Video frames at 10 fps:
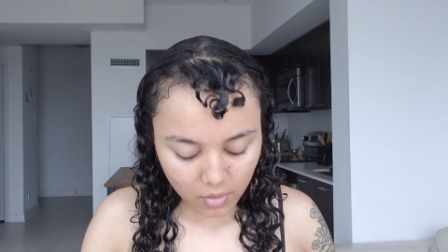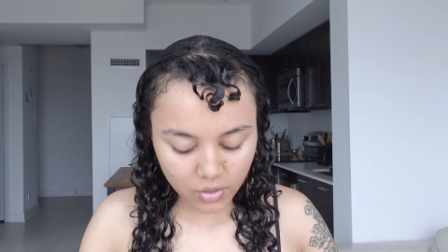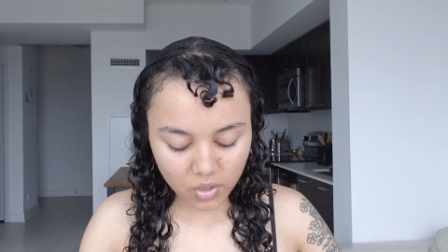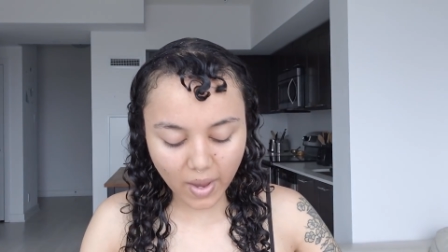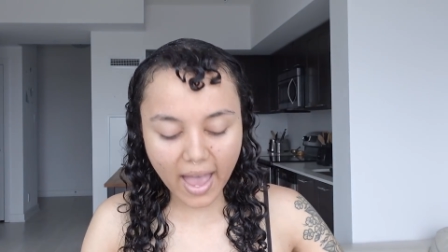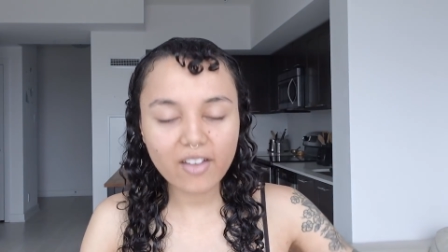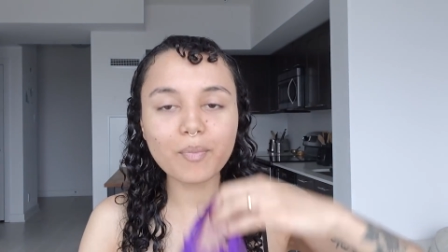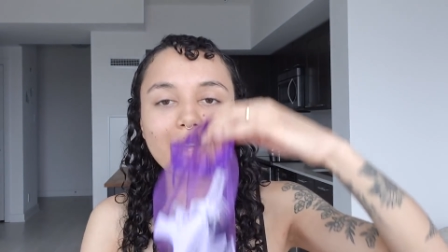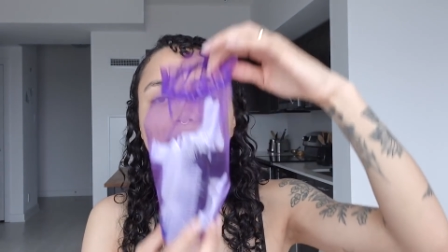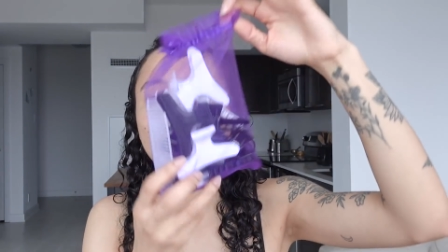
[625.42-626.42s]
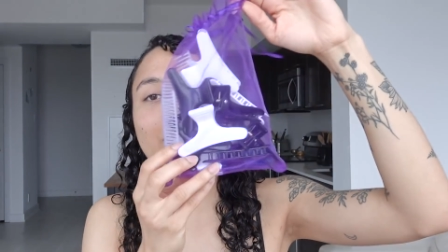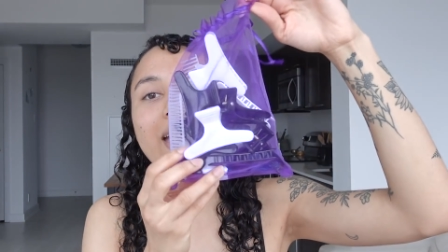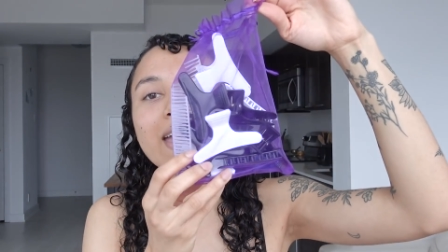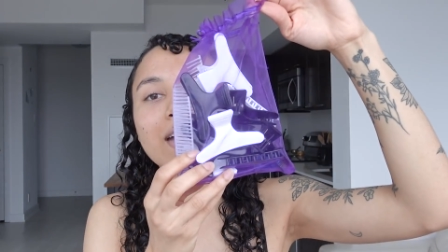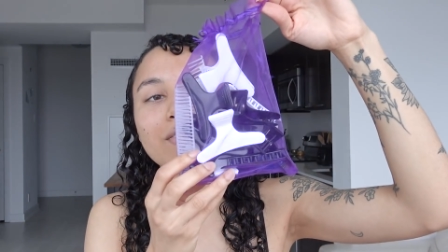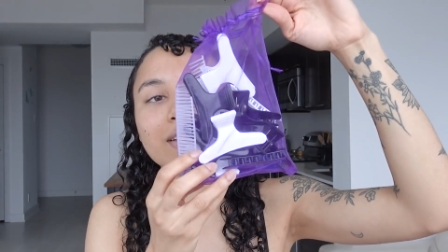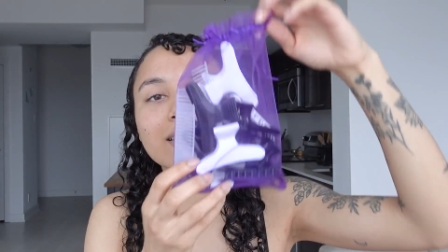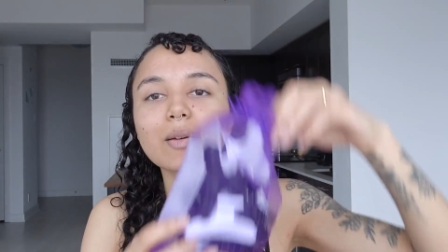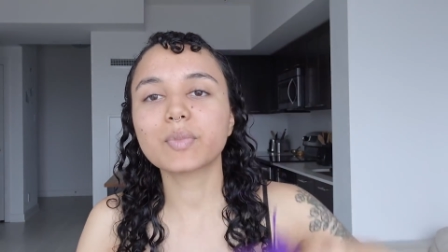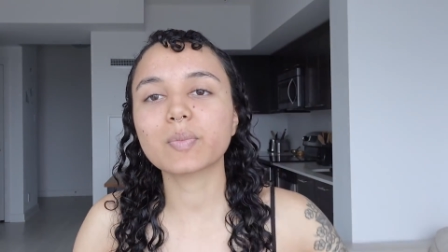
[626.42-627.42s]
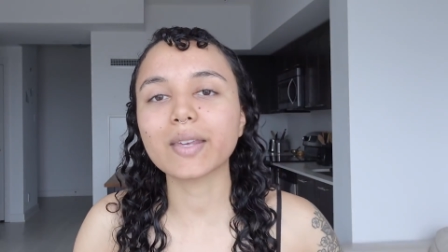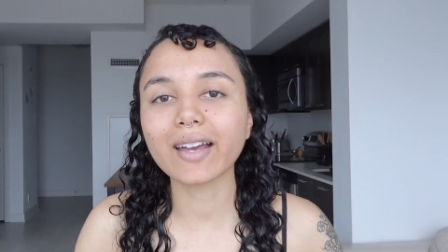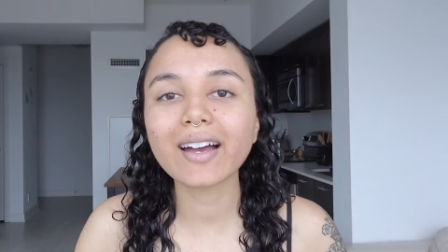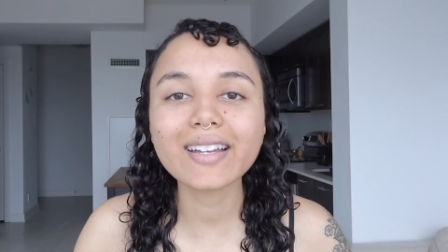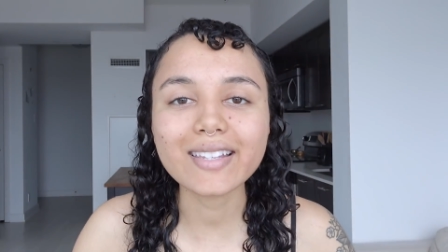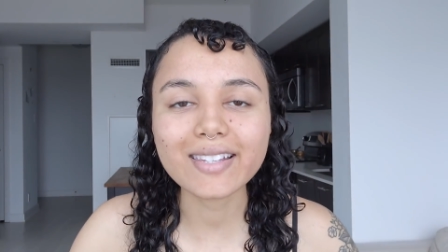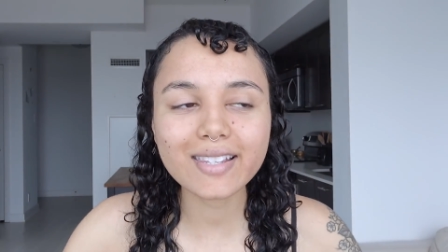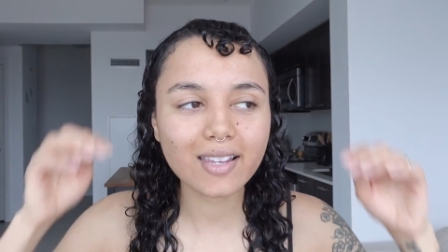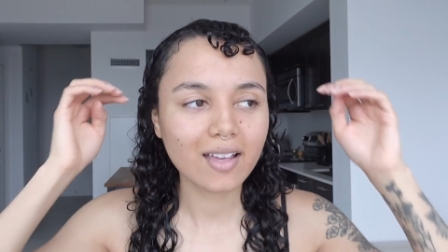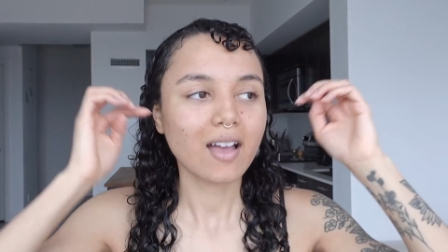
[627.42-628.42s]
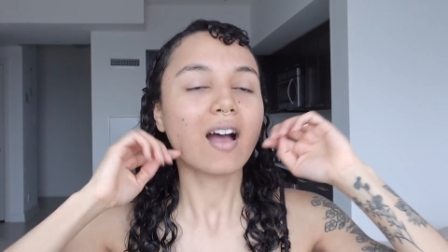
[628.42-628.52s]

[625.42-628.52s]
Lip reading: So I have my little bag of clips because